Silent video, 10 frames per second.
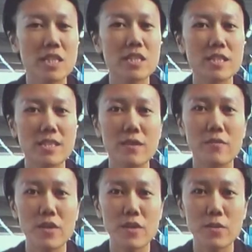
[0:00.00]
just
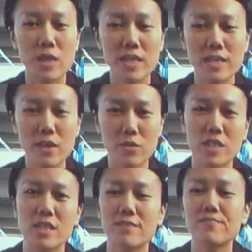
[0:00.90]
a very quick note
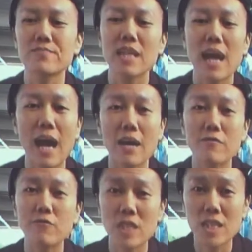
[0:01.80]
here.
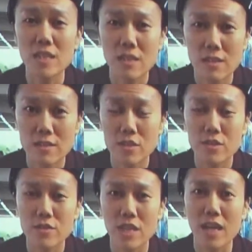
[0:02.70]
I've really learned
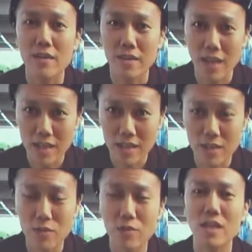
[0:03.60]
to say thank
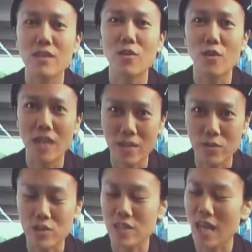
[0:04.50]
you in their own
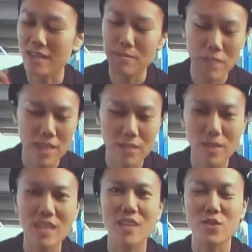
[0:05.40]
language. At the
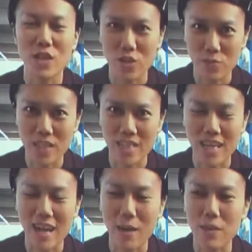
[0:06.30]
minimum, I try to pick
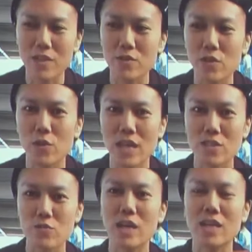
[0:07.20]
that up, and so
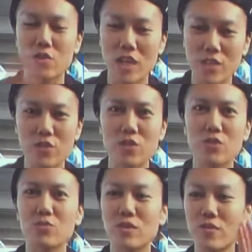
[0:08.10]
that's what I try to do
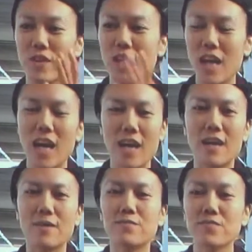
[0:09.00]
with
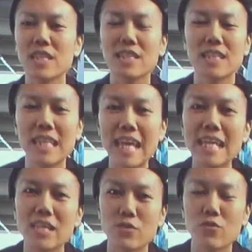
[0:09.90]
the
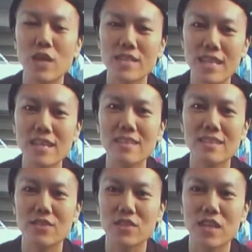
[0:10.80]
ladies who are
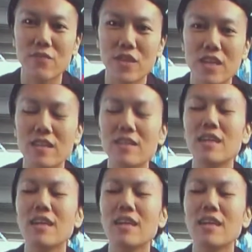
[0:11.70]
selling their stuff here.